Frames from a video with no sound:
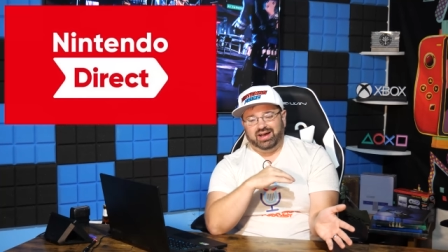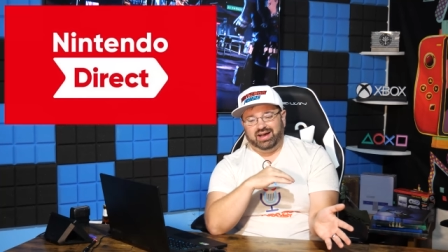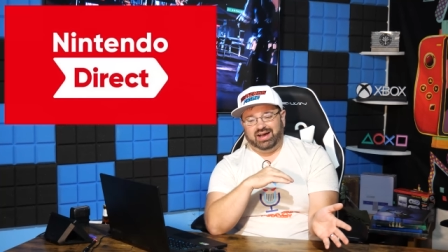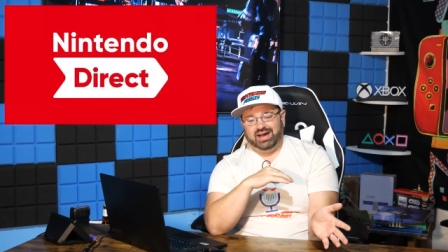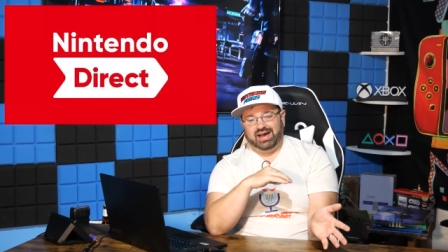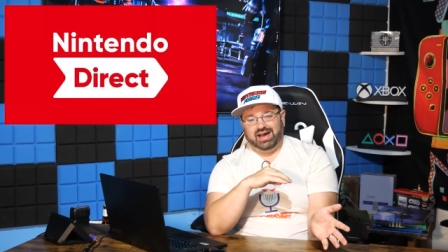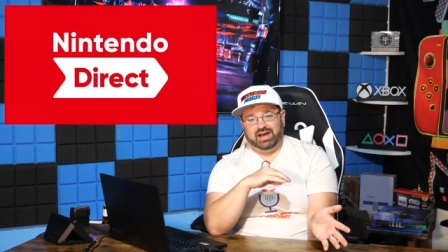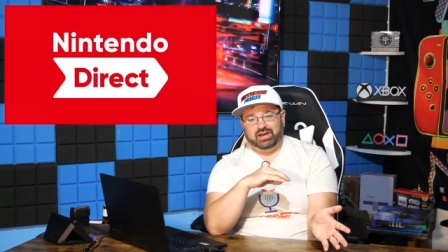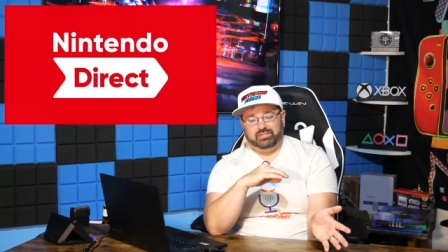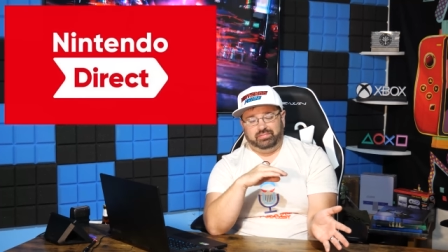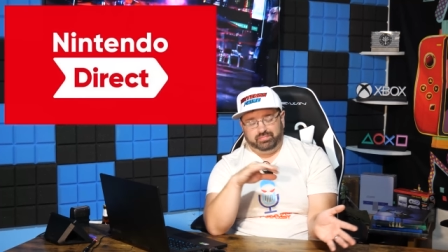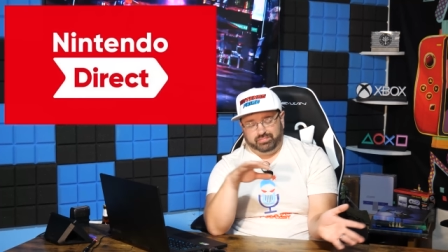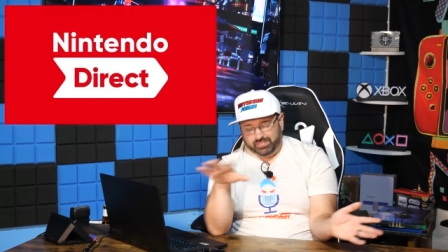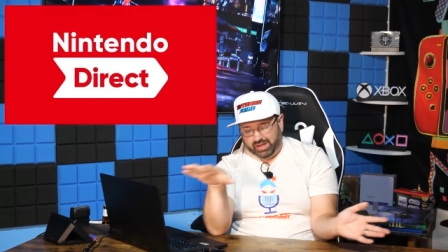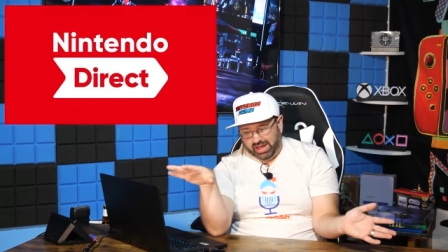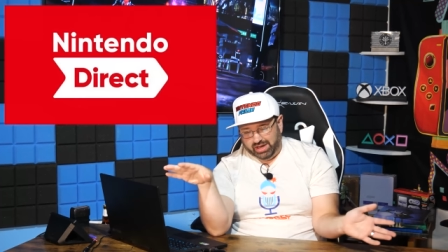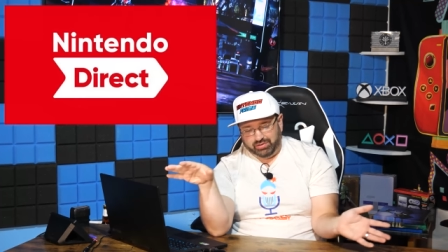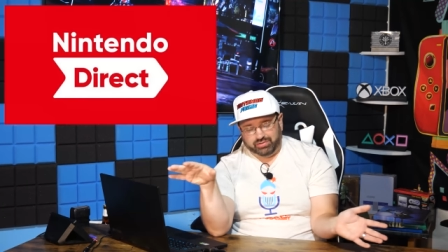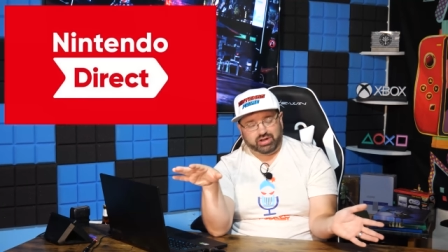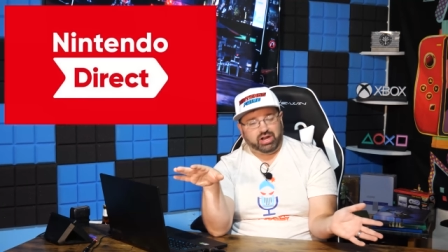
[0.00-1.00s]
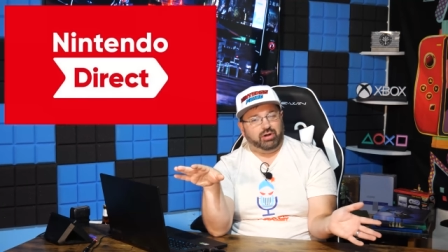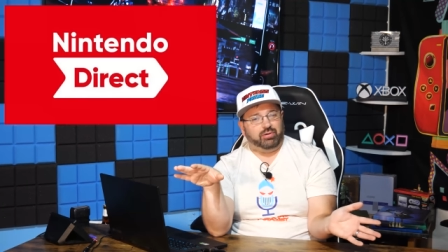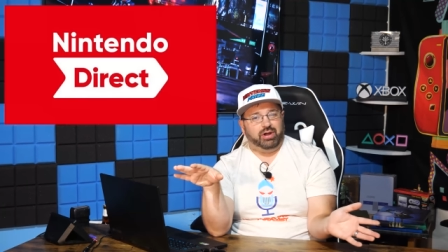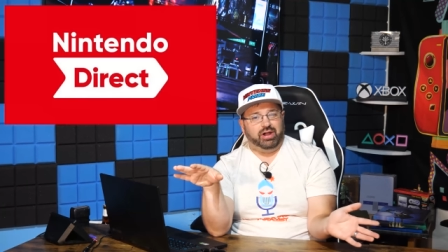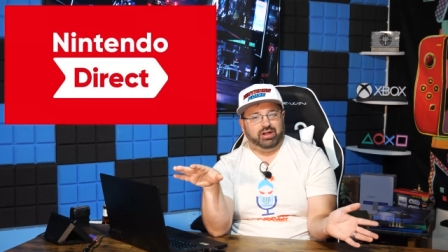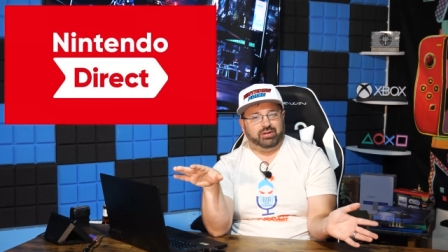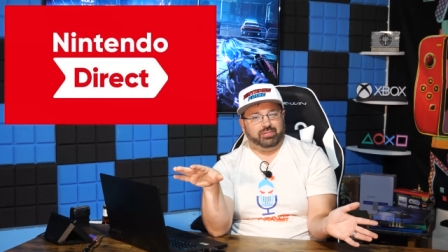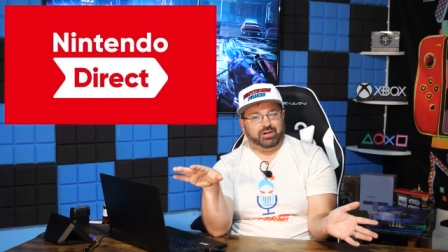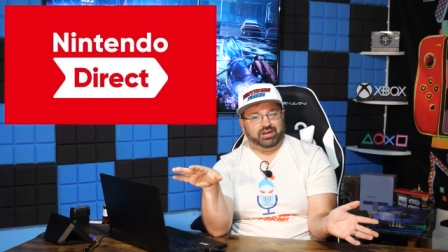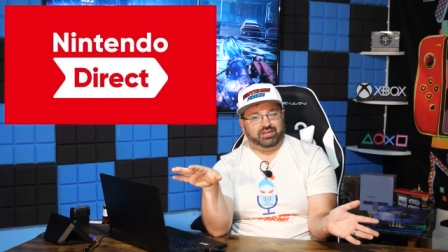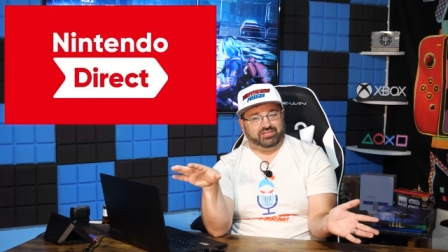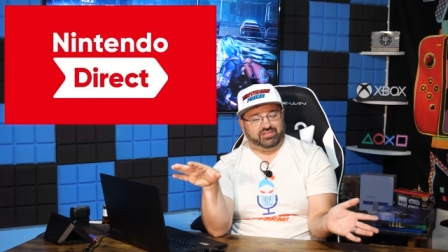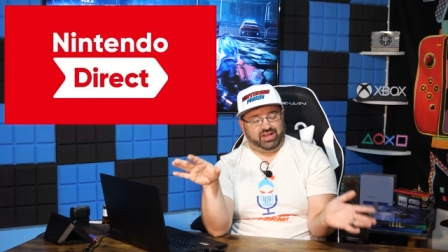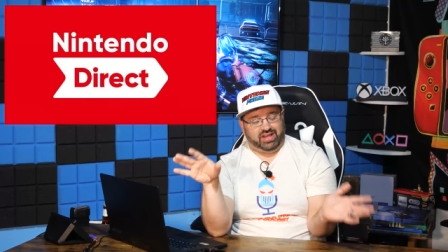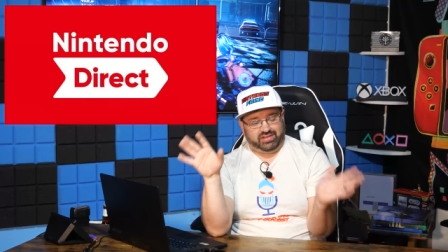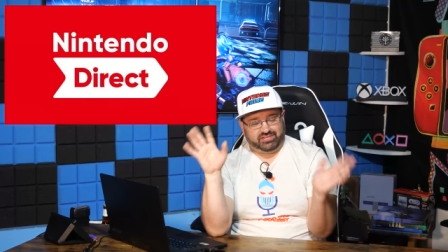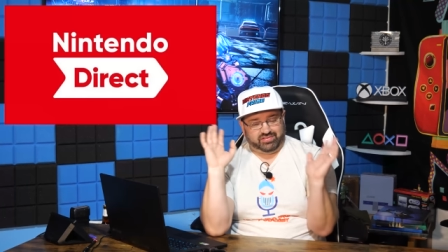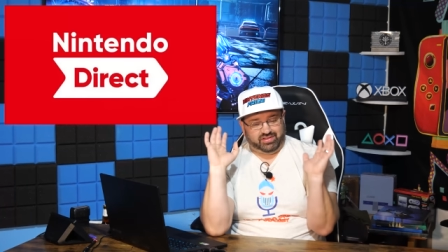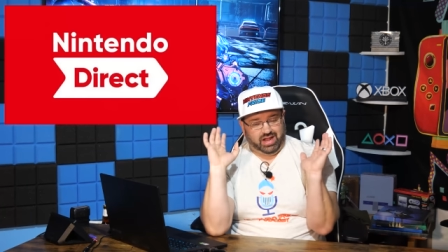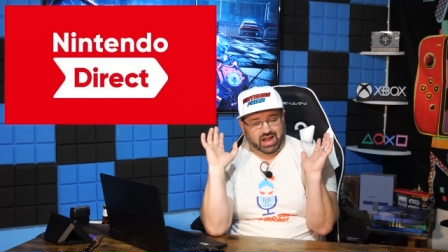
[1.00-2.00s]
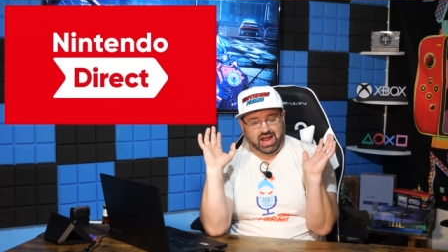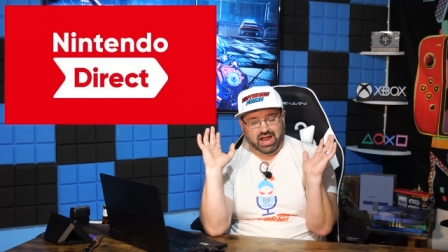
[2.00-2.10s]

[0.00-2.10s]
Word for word: uh, I don't care what anybody says,